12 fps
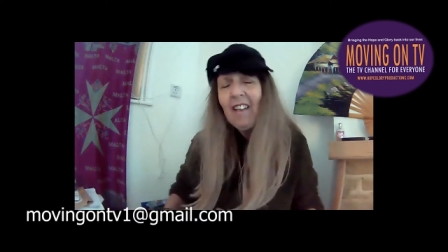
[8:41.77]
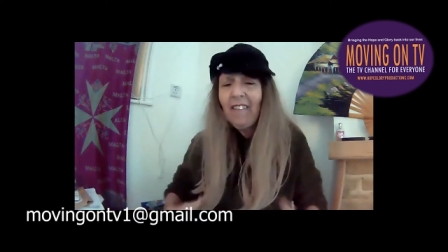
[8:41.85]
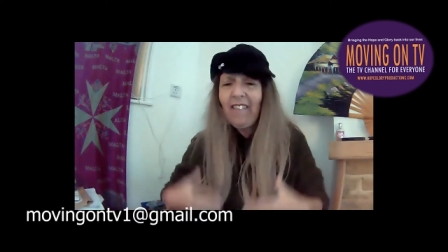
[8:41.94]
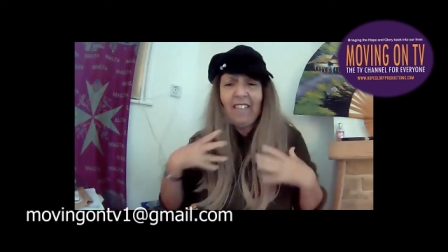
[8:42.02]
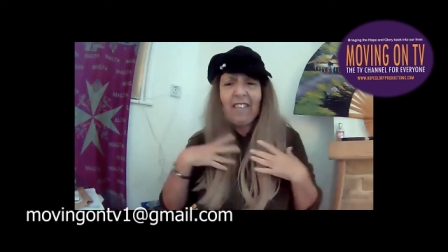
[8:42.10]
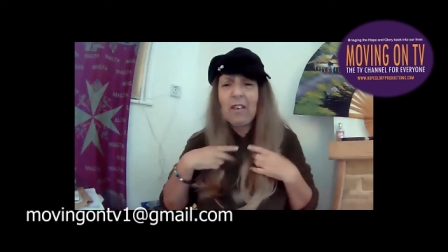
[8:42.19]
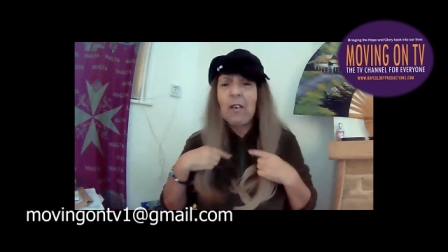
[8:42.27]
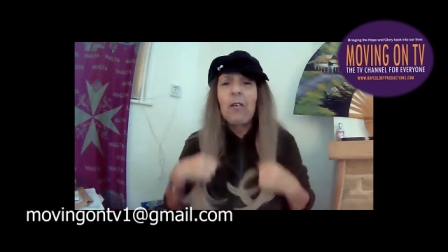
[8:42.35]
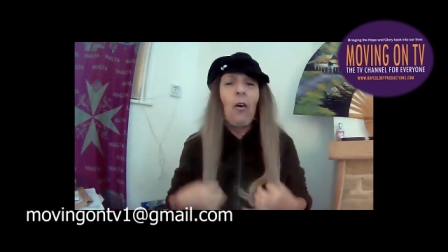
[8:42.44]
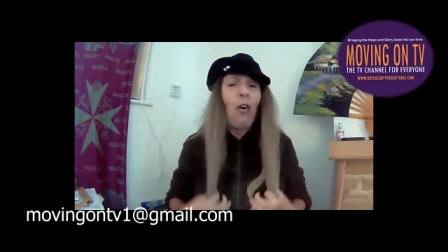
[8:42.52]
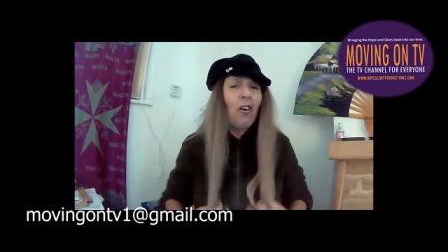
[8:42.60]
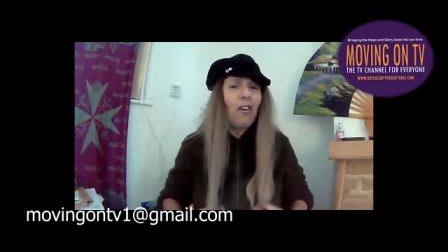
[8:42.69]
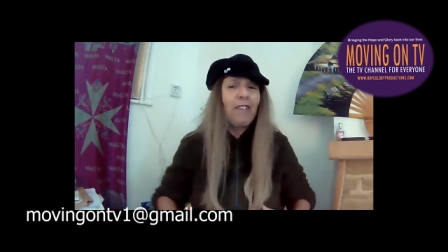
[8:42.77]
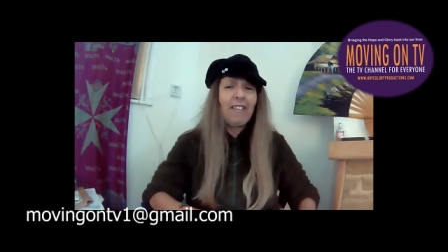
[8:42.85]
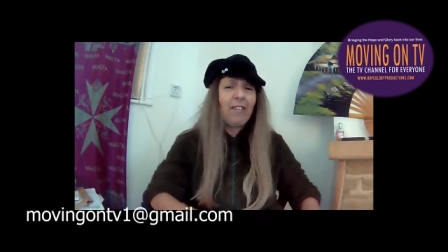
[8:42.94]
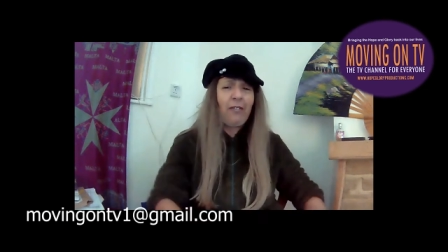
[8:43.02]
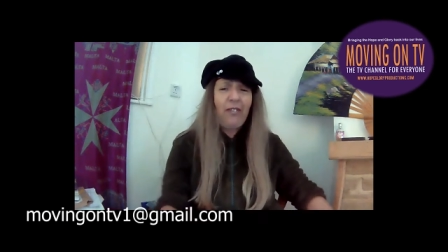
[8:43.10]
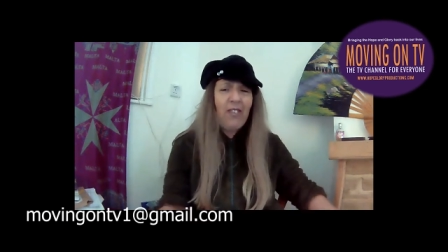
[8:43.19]
This
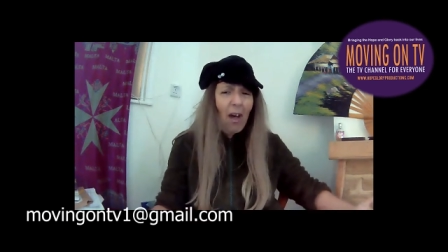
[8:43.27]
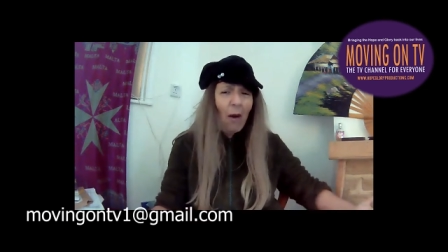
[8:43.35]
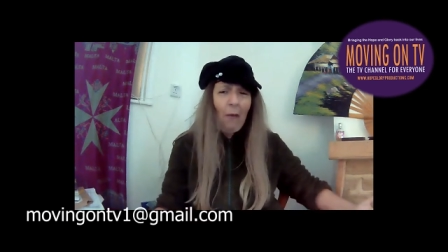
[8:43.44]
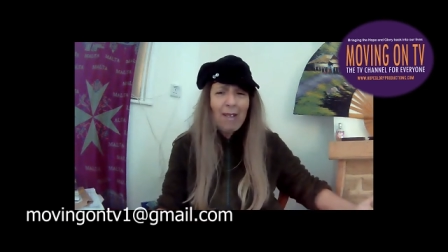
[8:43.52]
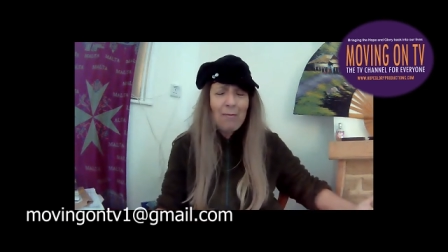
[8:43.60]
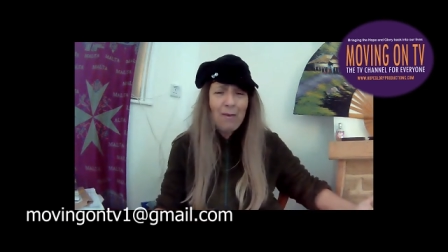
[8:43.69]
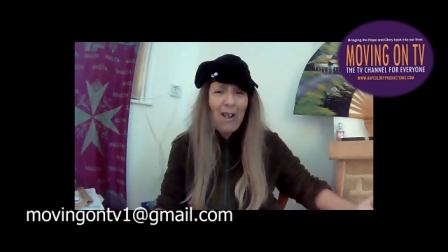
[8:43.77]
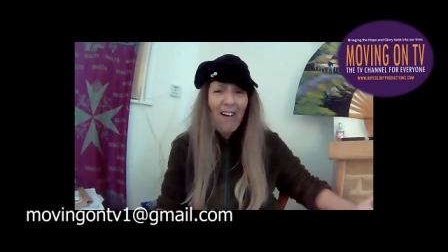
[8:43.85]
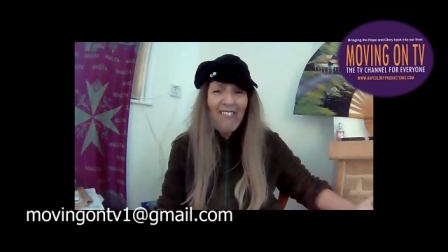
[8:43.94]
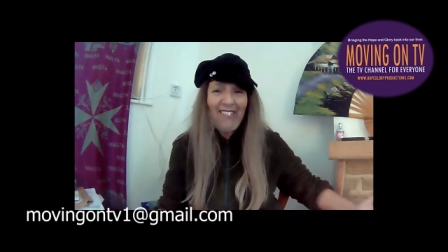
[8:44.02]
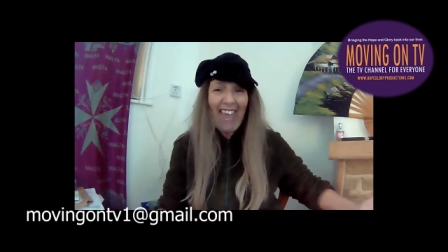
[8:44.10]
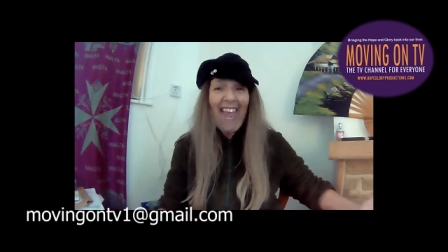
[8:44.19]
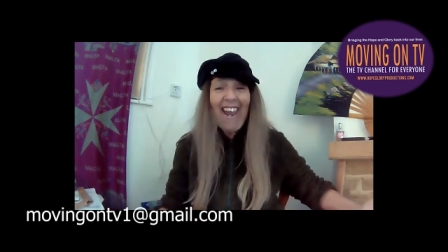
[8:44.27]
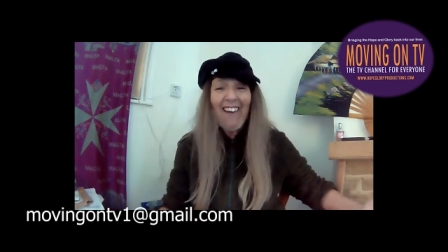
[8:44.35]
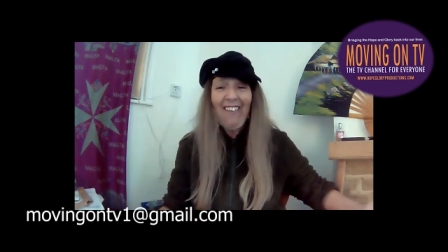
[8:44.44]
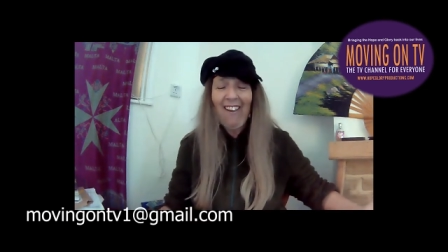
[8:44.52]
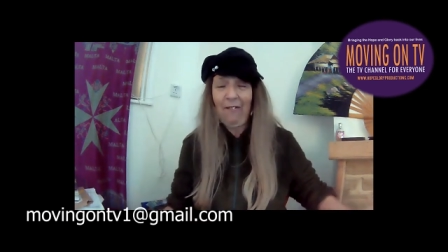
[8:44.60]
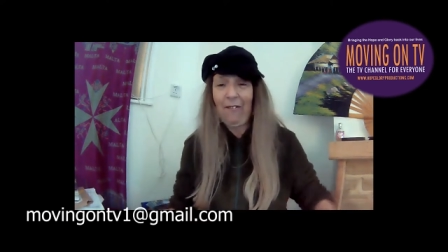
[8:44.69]
gorgeous flowing blonde
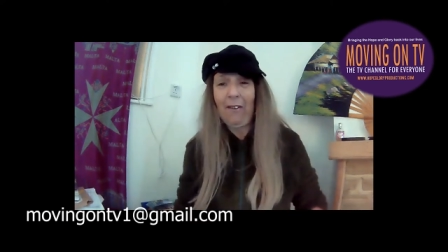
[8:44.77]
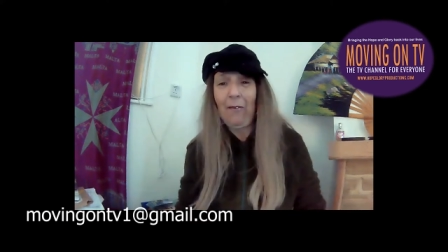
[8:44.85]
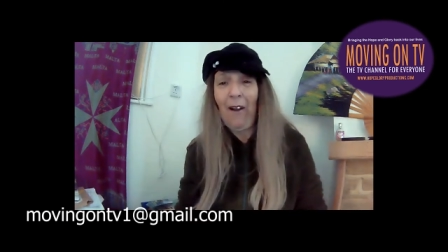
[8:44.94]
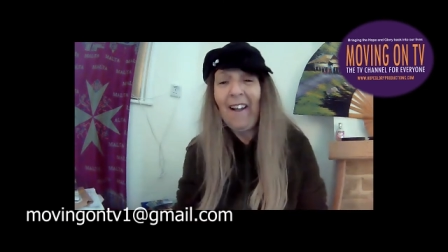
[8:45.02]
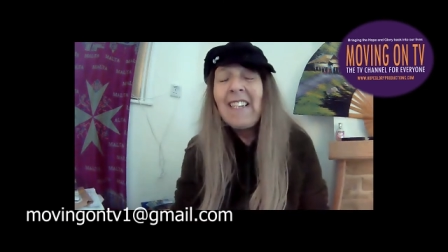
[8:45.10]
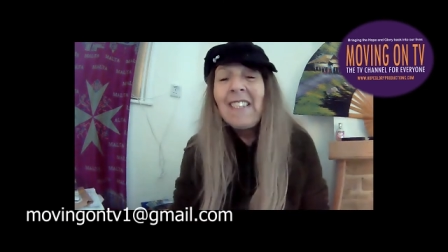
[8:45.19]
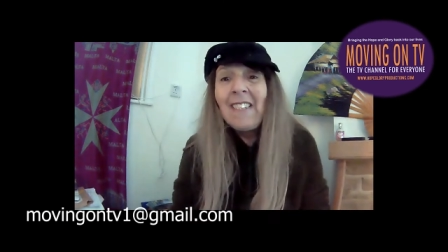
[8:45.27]
hair everywhere.